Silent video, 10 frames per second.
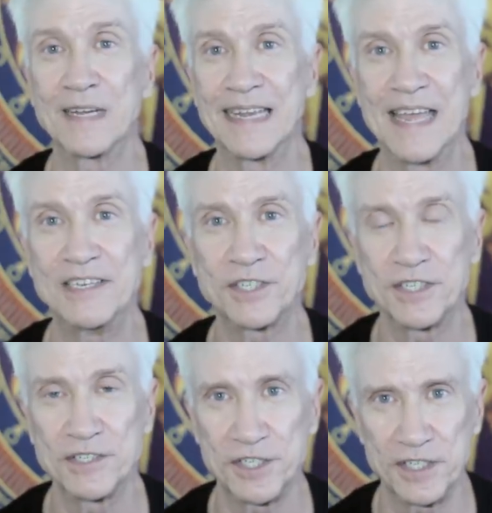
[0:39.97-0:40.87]

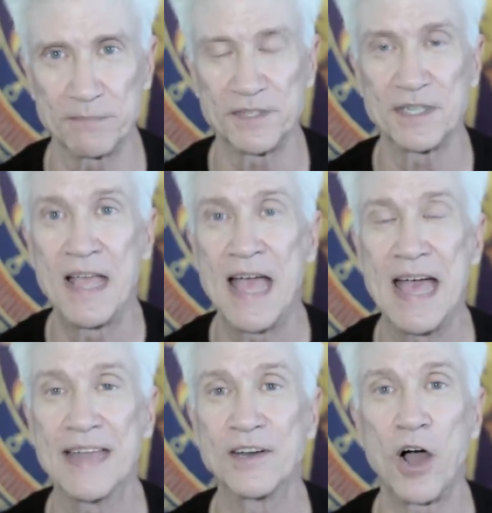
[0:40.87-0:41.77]
relationships
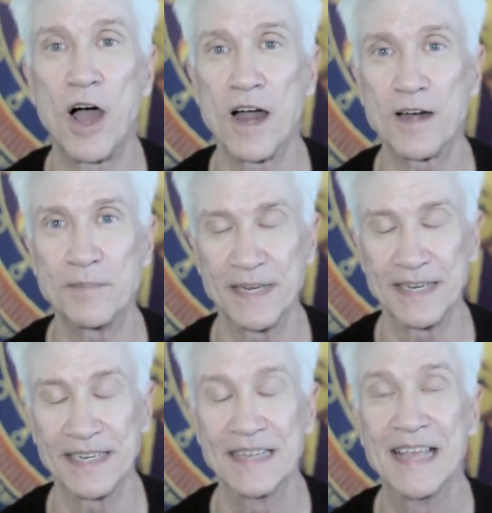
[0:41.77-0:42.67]
and
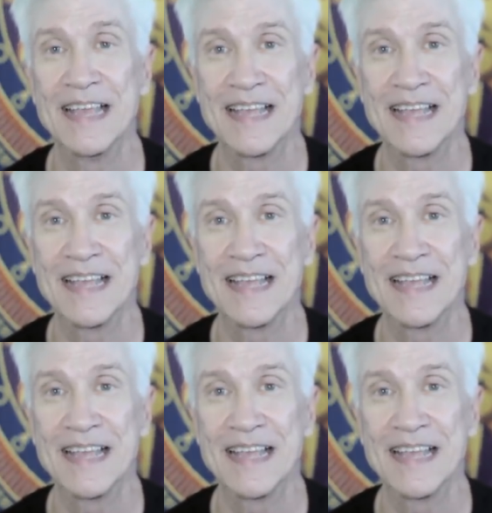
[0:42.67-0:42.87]
harmony,